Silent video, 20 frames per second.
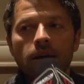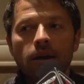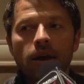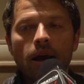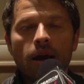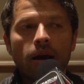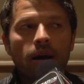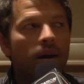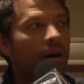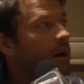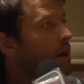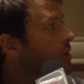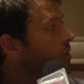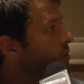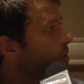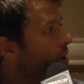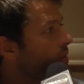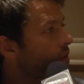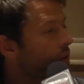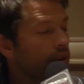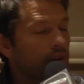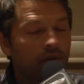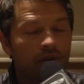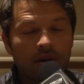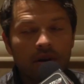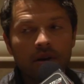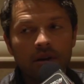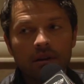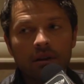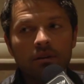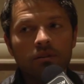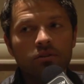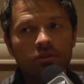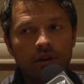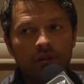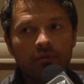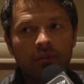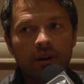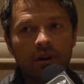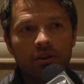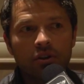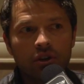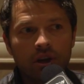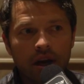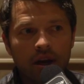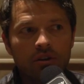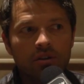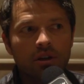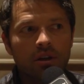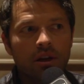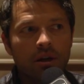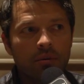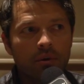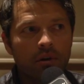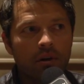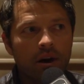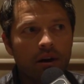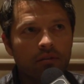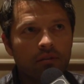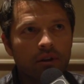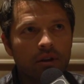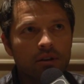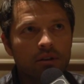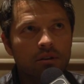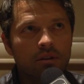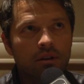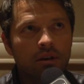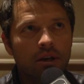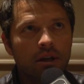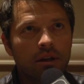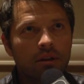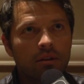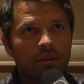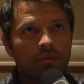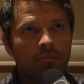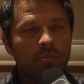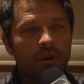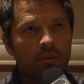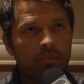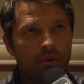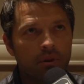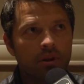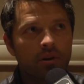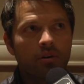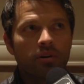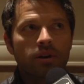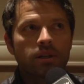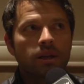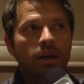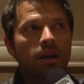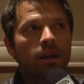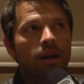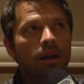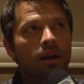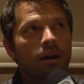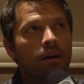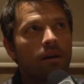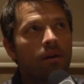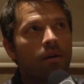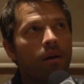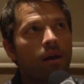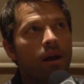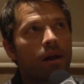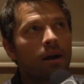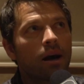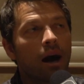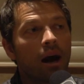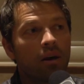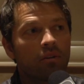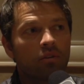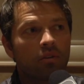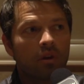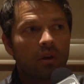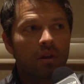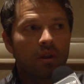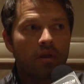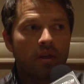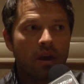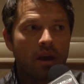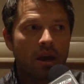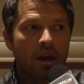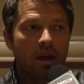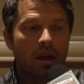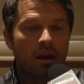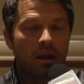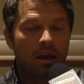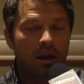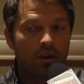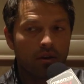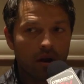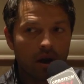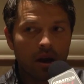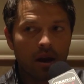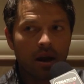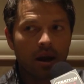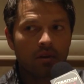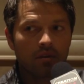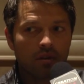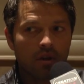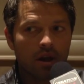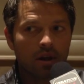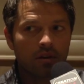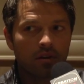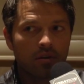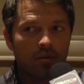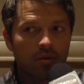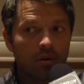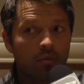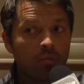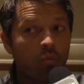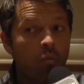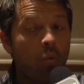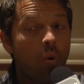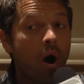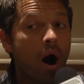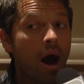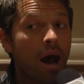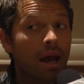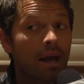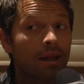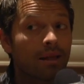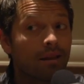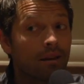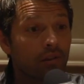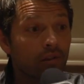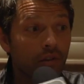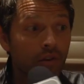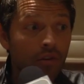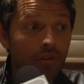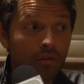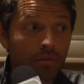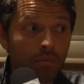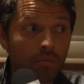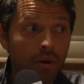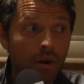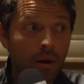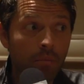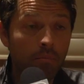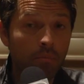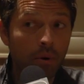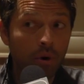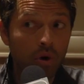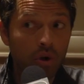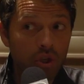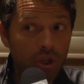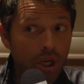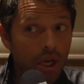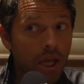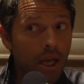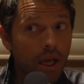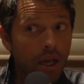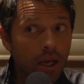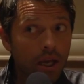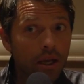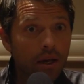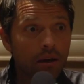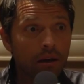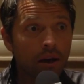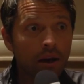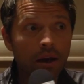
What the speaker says: Yeah. You definitely see a changing demographics in the people that are attending. I also think that the internet has a lot to do with why this is a burgeoning